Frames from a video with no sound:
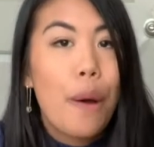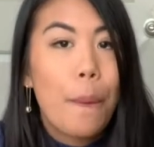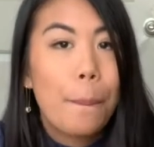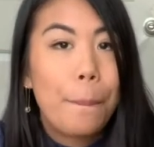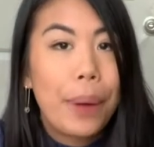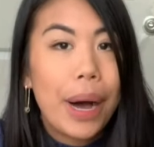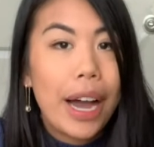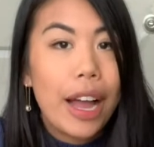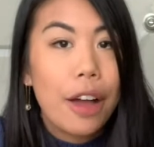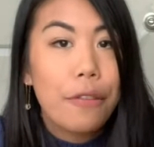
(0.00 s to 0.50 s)

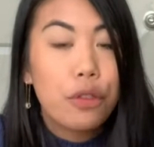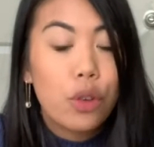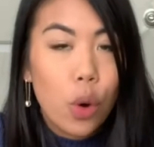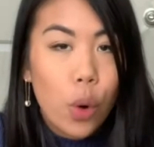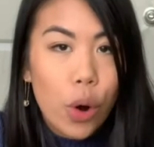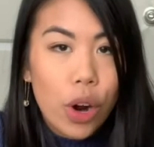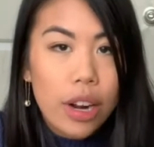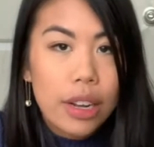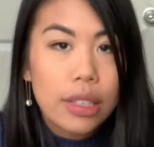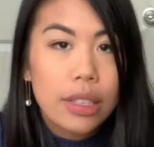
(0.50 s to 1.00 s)
But of
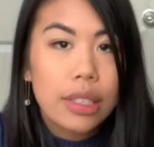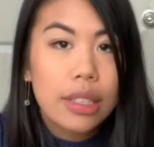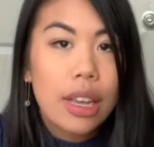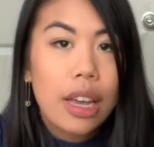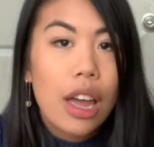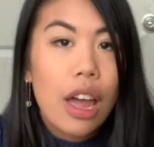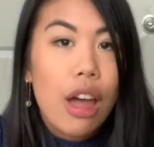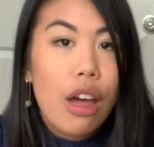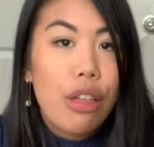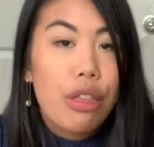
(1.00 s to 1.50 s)

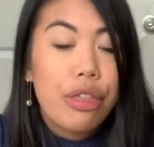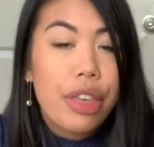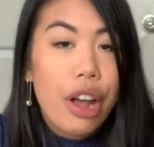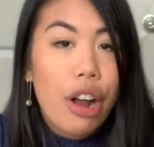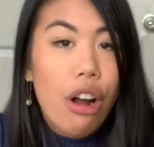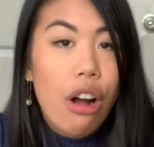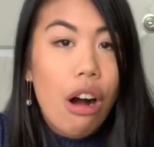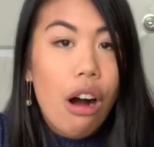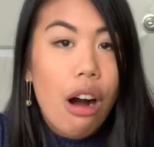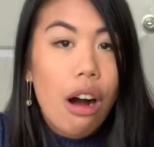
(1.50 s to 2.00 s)
course,
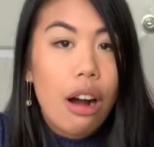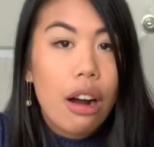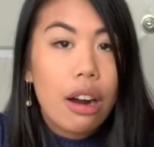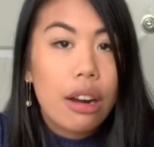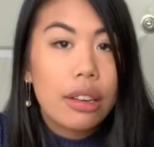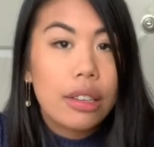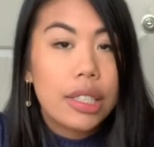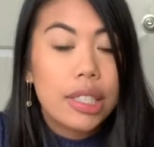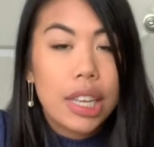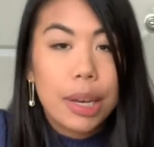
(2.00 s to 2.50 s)
there
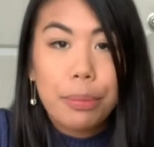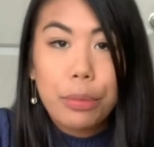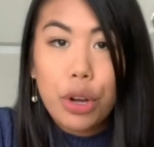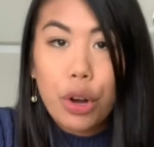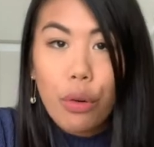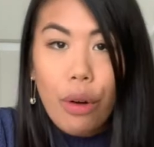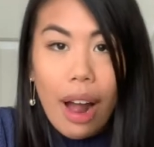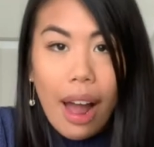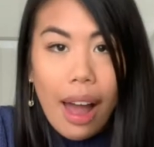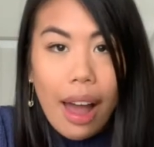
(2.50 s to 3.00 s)
are some
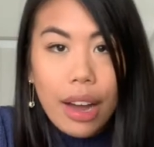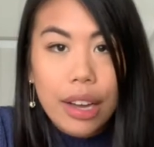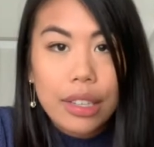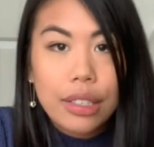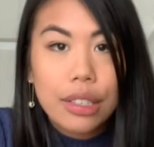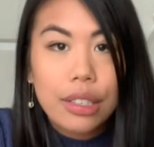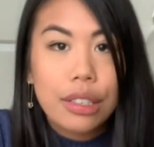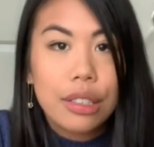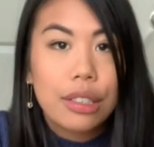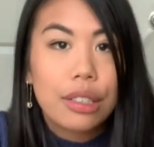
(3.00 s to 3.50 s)

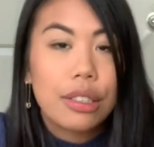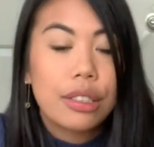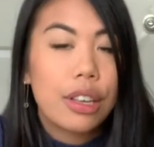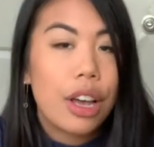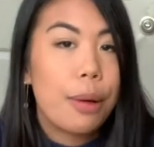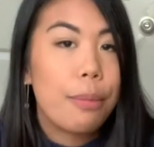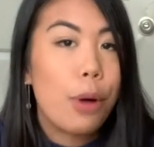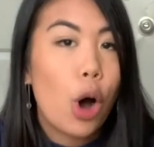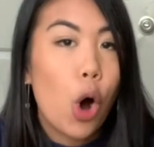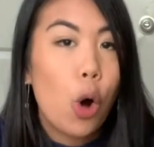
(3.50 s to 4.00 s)
cracks,
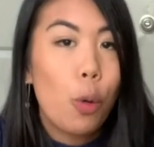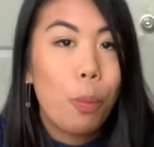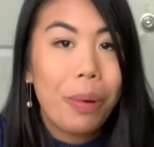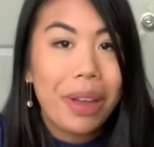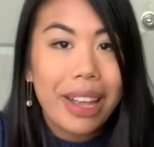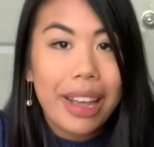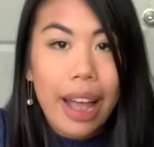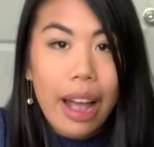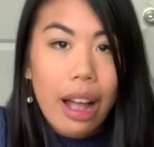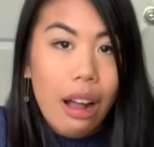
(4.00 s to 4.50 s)
some
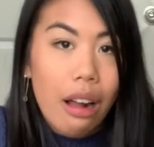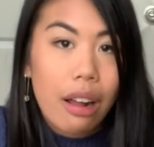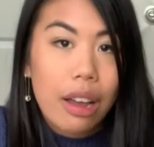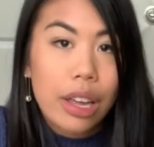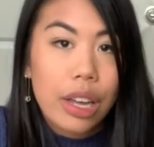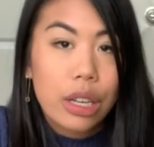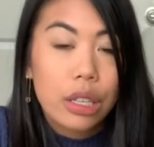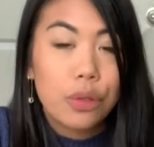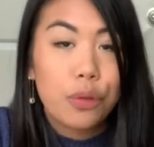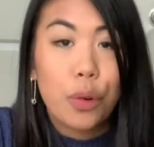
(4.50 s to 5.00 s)
open
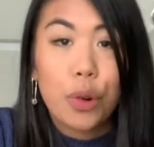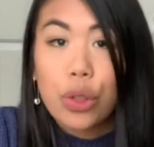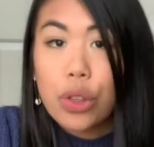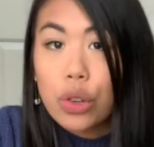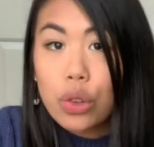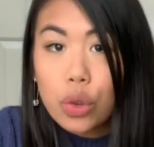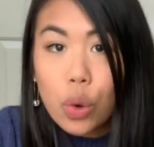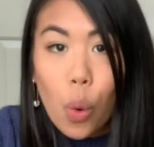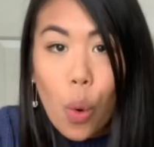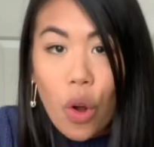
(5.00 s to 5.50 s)
areas for the
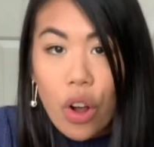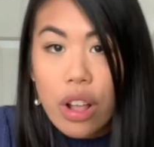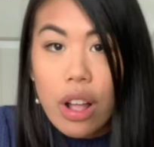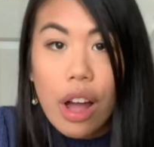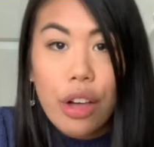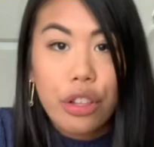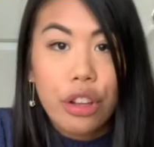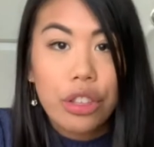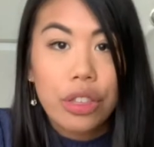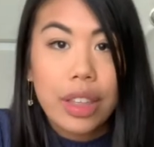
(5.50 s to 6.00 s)
door and
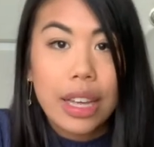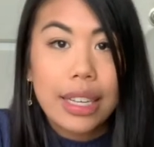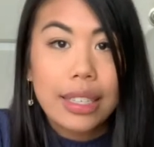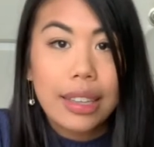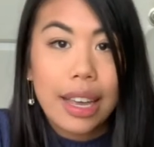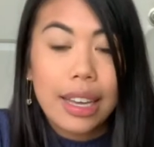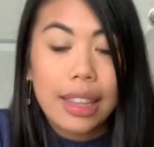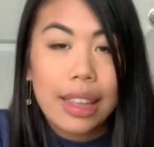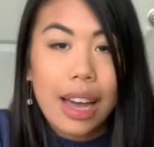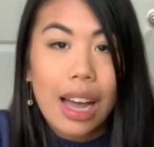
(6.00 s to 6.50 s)
other things
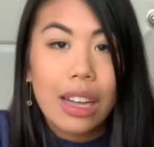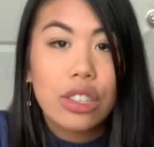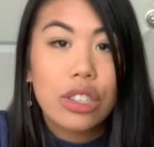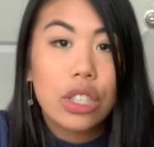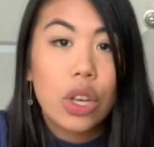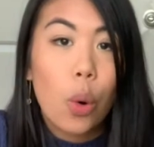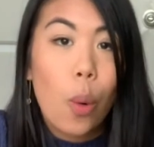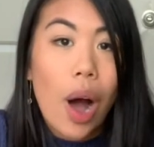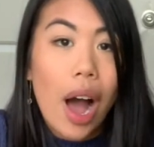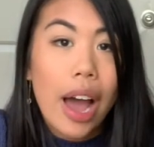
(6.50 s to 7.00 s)
like that.
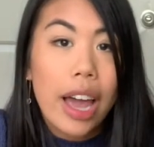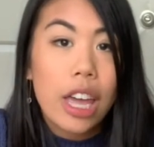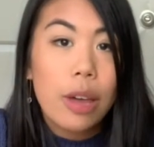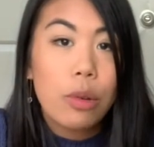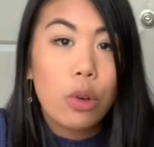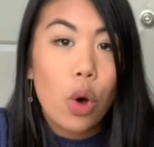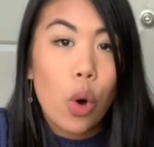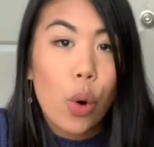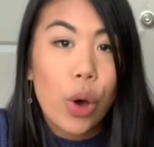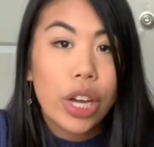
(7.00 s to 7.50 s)
So I
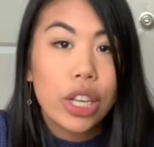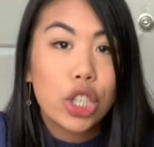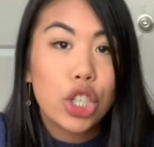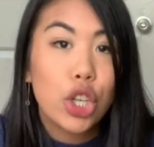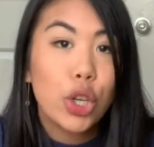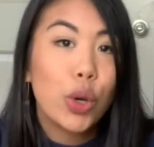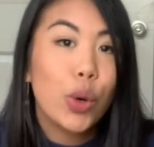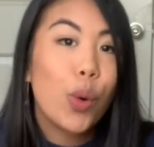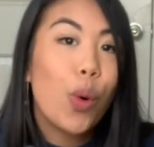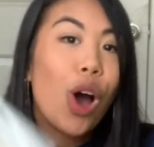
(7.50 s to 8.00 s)
am going
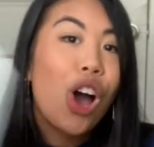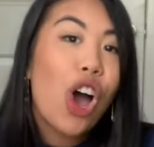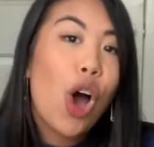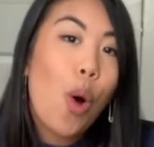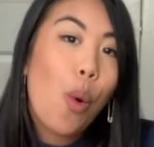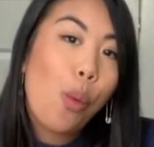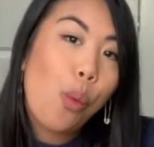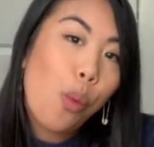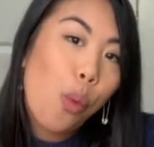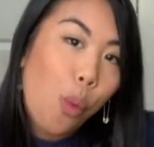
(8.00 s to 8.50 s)
to
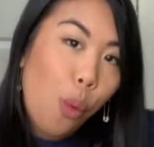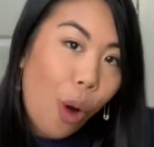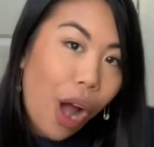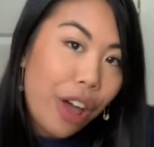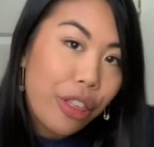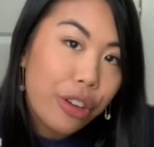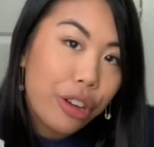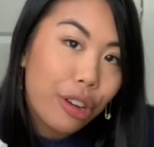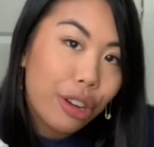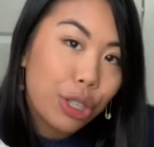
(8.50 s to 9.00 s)

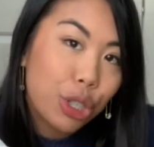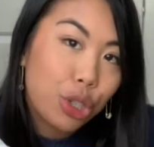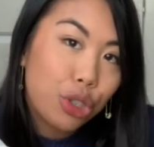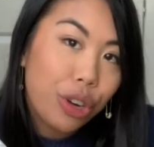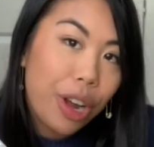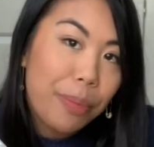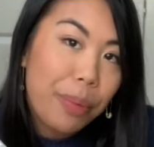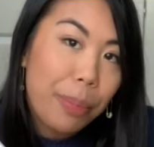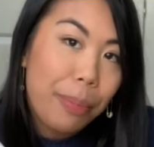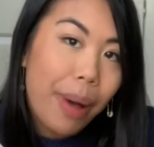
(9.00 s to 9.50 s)
weather
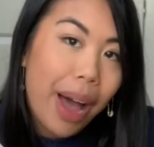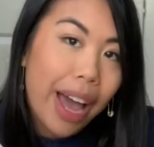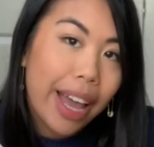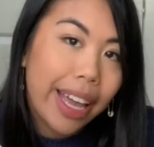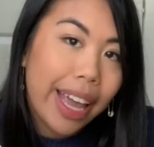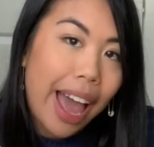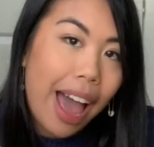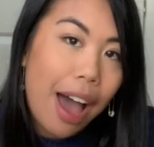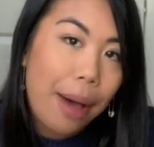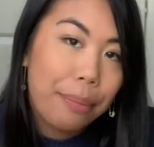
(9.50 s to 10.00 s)
strip my
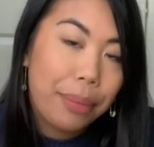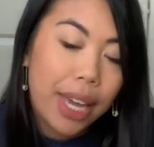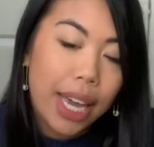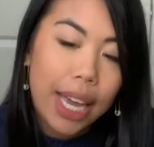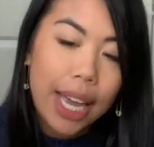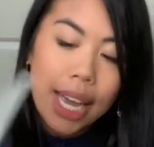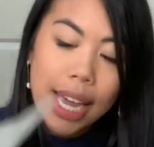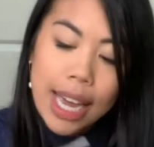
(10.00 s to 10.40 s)
cabinet.